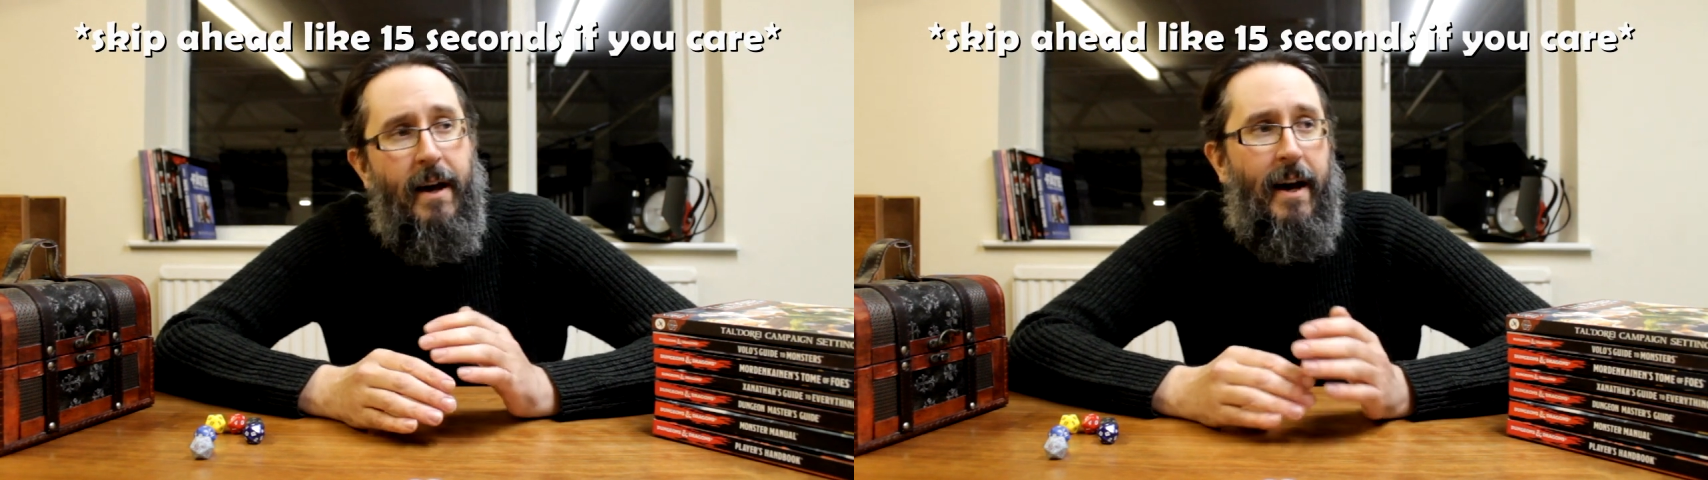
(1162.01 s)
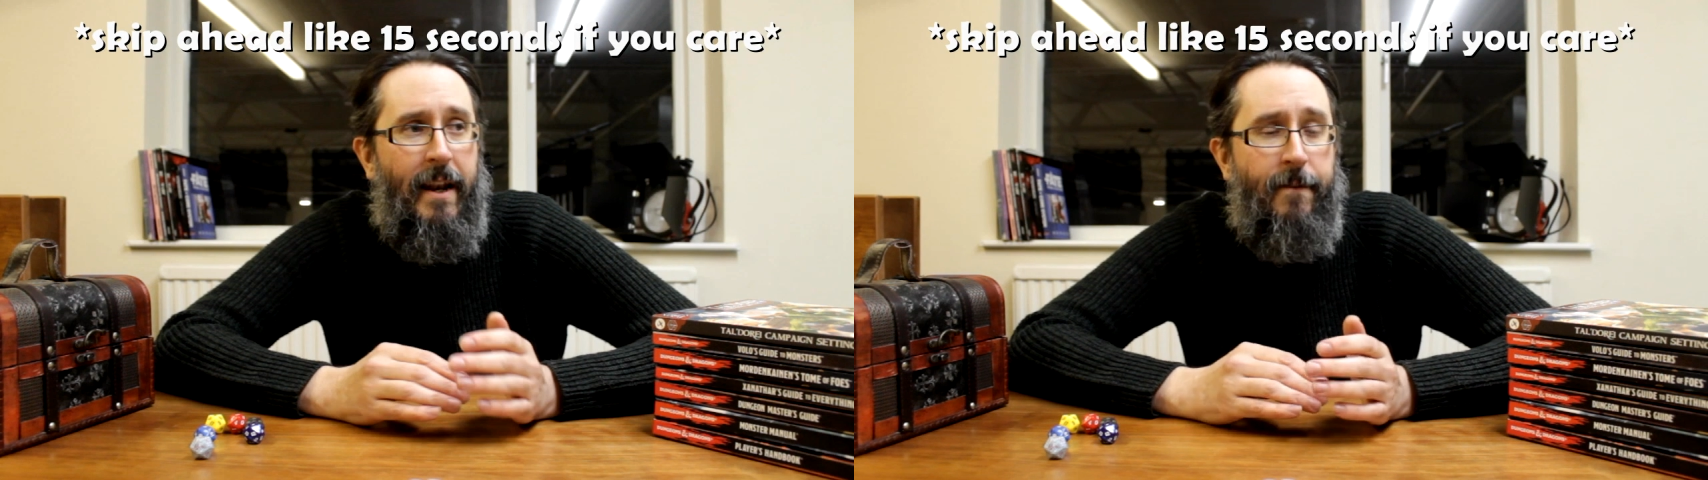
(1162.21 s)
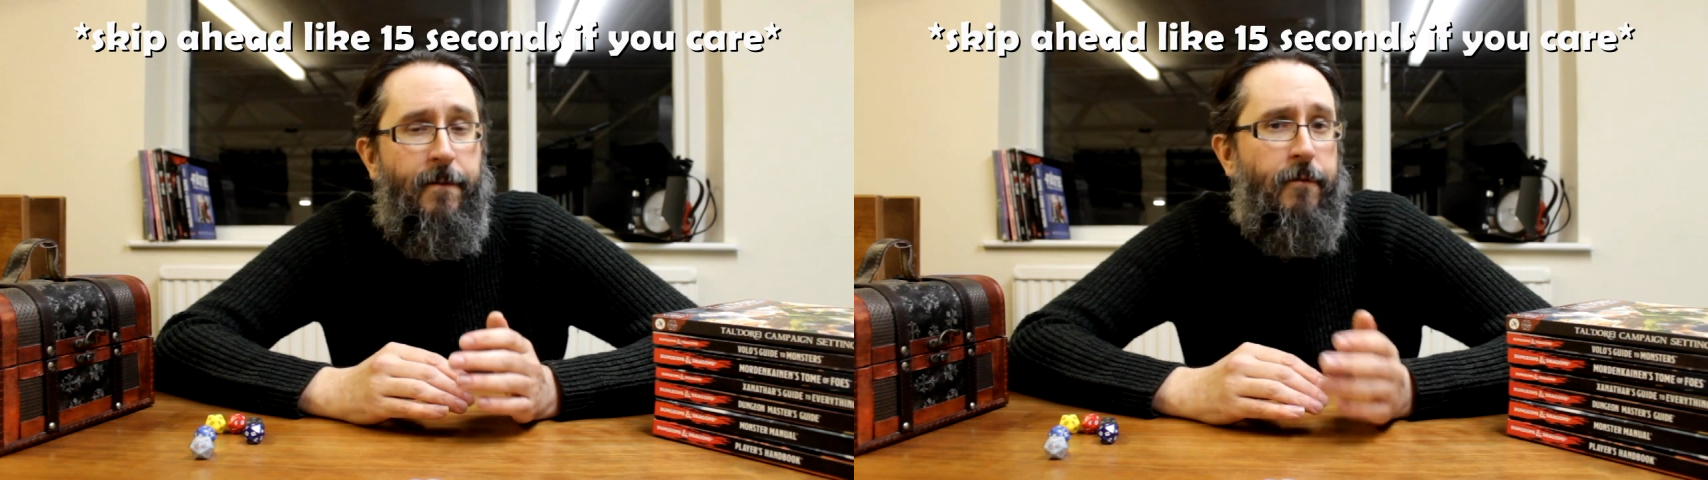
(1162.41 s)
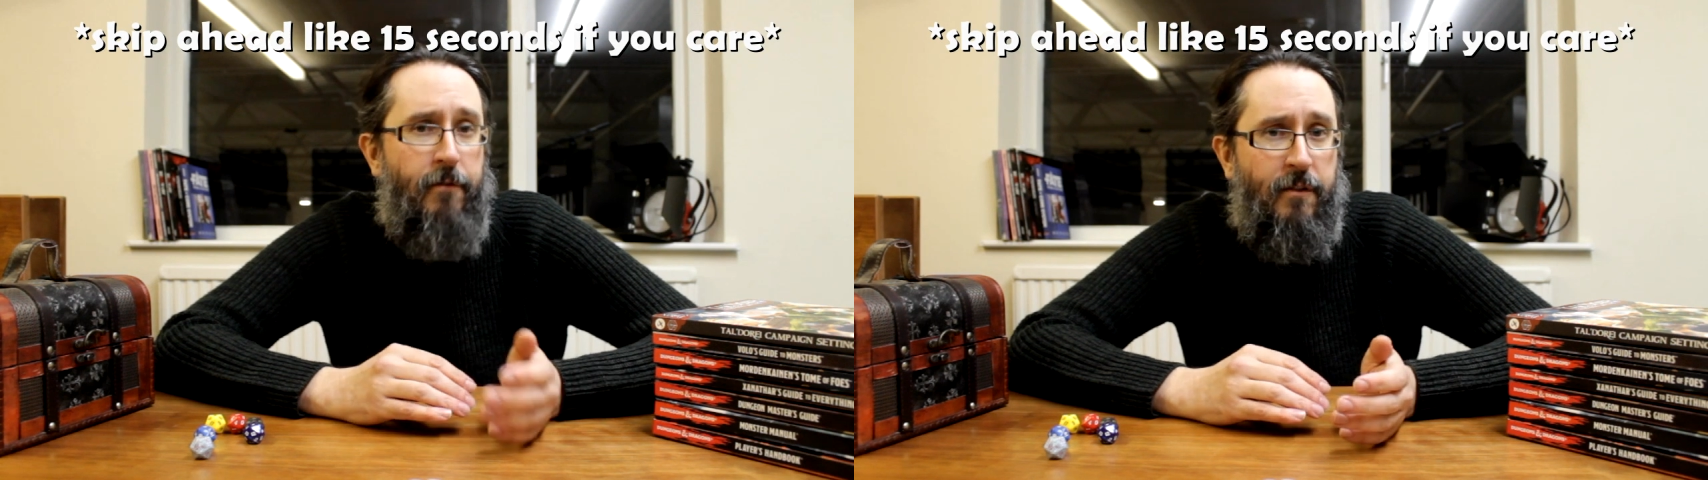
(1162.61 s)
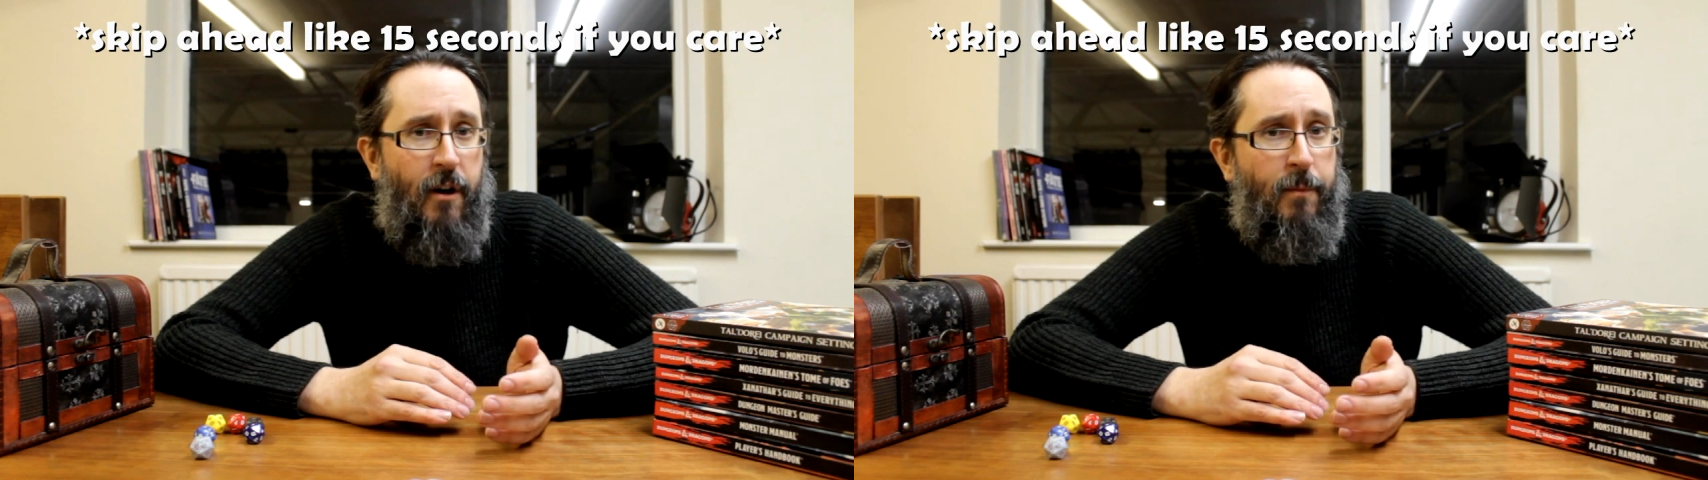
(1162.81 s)
And if, for
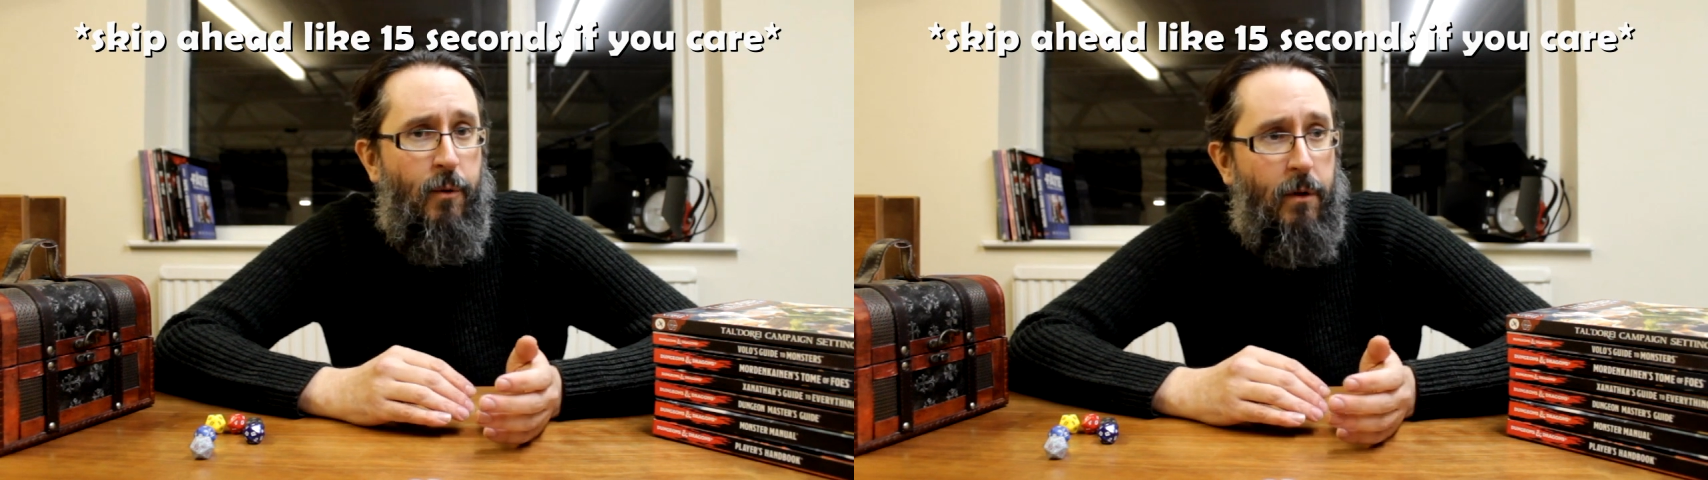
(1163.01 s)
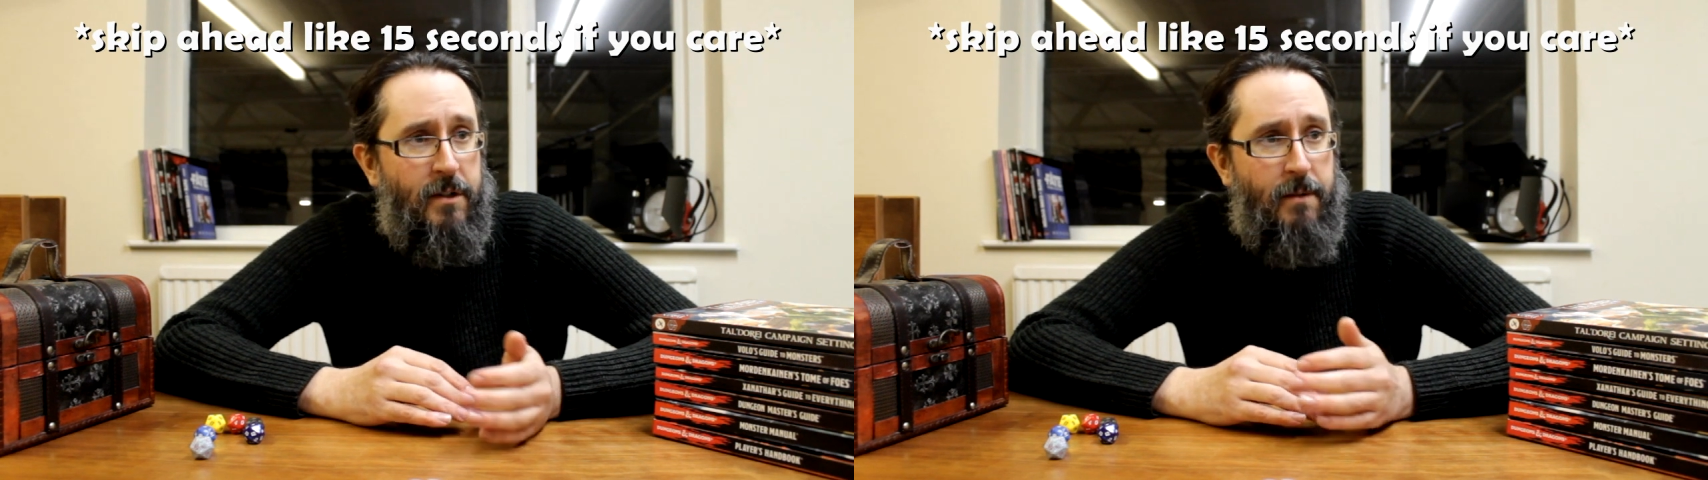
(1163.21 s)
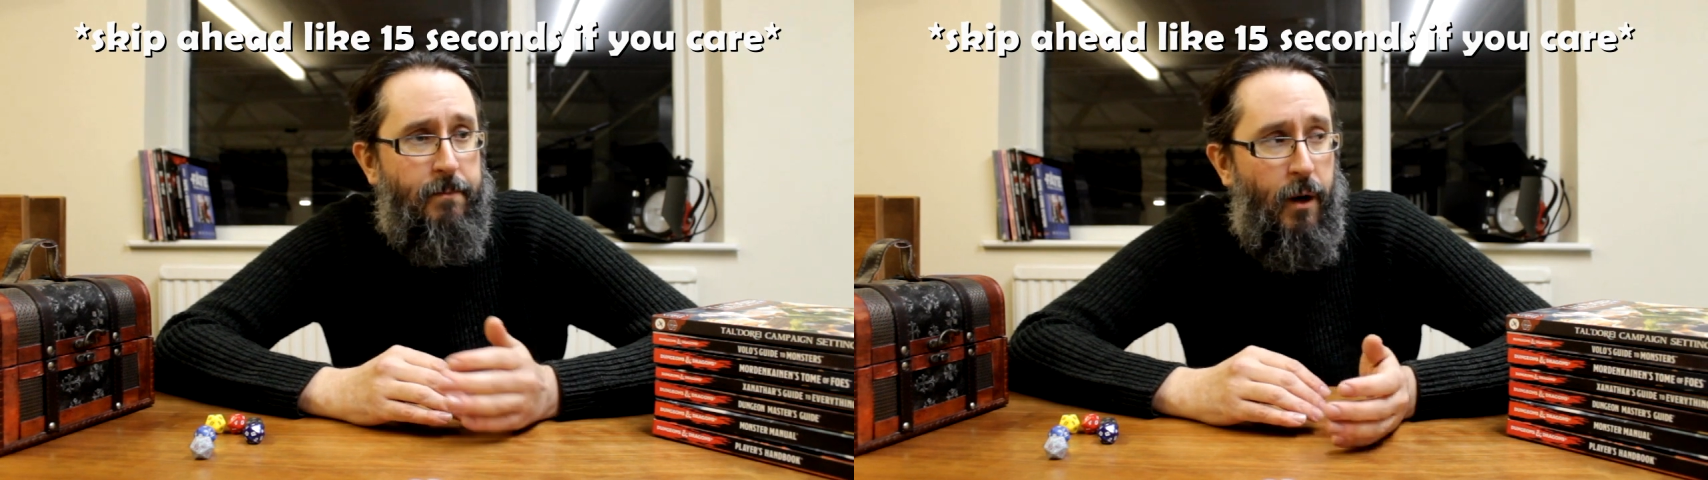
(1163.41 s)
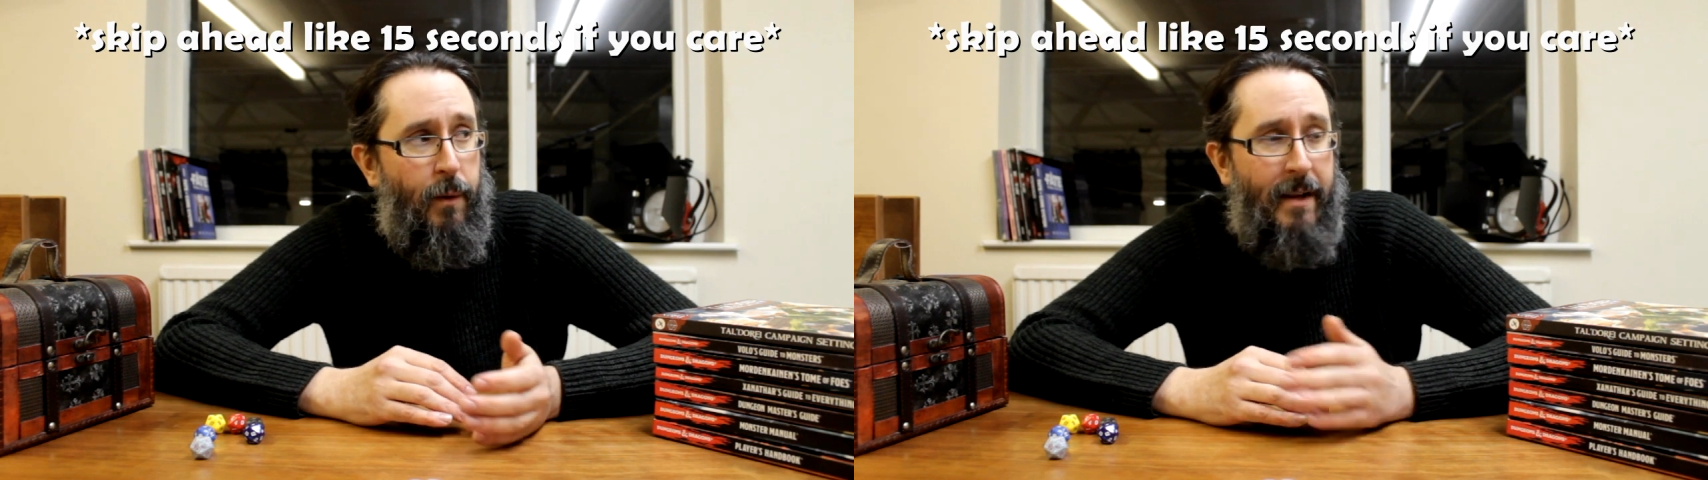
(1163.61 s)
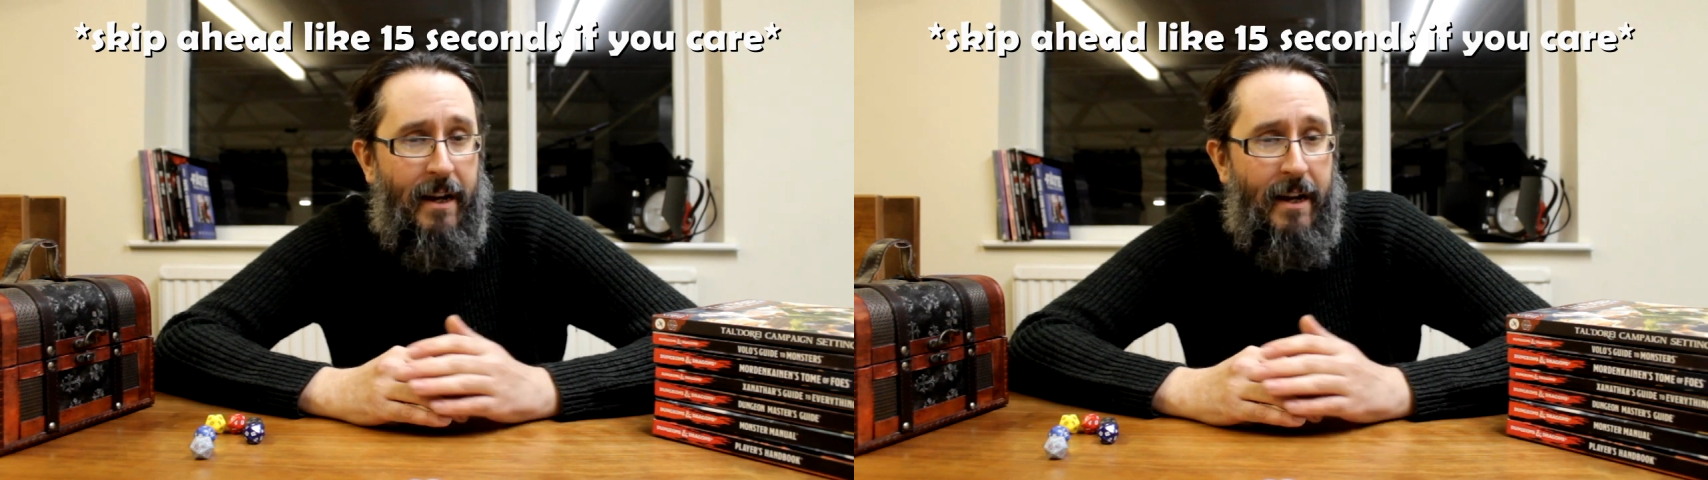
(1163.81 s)
example, watching Bo and